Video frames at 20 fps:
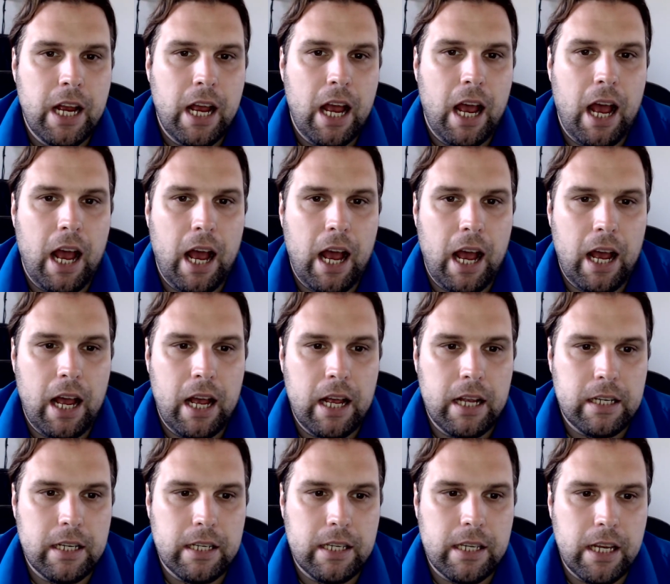
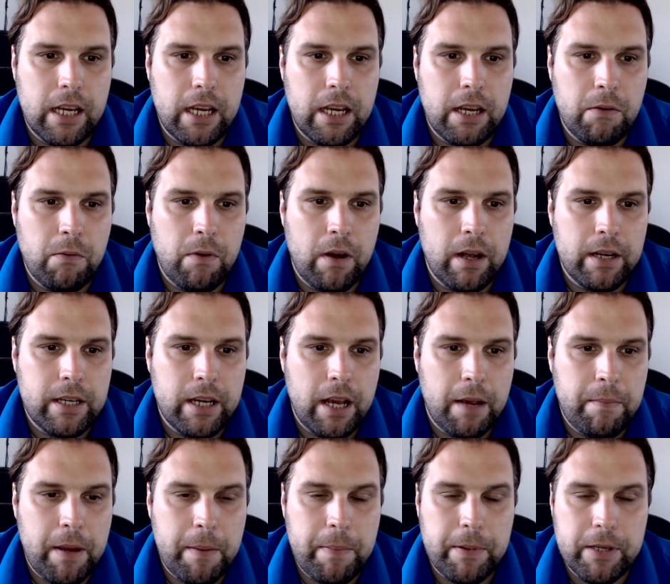to see what
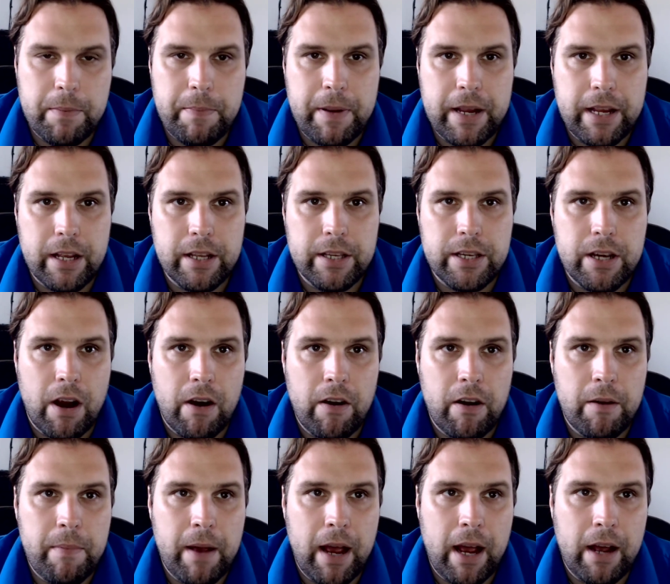people's opinions are
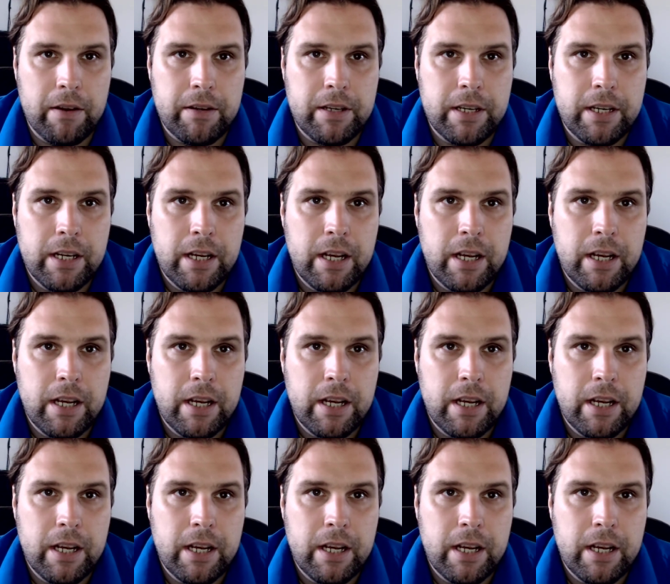about